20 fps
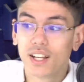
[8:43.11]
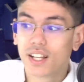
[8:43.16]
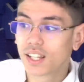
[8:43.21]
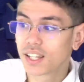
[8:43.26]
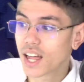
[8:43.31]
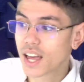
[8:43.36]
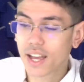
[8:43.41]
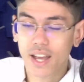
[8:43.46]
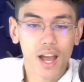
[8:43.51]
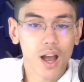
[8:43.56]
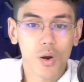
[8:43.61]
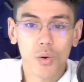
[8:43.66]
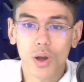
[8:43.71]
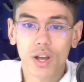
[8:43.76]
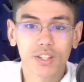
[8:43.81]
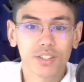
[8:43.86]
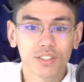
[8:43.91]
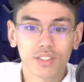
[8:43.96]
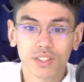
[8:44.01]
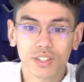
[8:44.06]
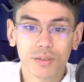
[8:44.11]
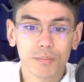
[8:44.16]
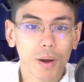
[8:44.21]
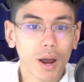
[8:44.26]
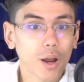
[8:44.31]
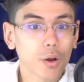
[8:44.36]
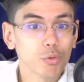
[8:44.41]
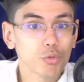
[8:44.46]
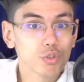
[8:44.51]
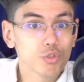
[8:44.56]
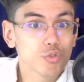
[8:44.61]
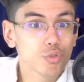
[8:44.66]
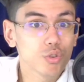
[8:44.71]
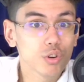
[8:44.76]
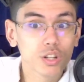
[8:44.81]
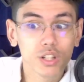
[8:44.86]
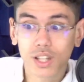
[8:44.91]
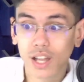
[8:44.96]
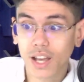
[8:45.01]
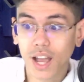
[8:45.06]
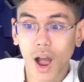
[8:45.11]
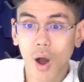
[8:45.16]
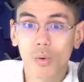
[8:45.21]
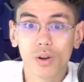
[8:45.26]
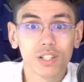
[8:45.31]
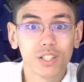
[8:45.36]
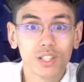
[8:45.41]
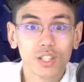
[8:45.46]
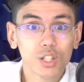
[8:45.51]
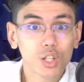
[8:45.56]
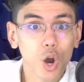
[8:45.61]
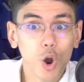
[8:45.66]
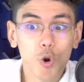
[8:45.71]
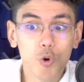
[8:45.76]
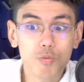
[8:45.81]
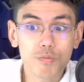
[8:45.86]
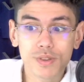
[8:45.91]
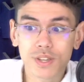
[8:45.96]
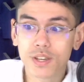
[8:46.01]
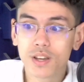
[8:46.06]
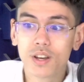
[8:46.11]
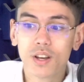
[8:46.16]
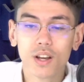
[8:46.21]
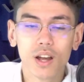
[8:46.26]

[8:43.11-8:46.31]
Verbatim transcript: like how I see Michael Jordan, like how I see Kobe,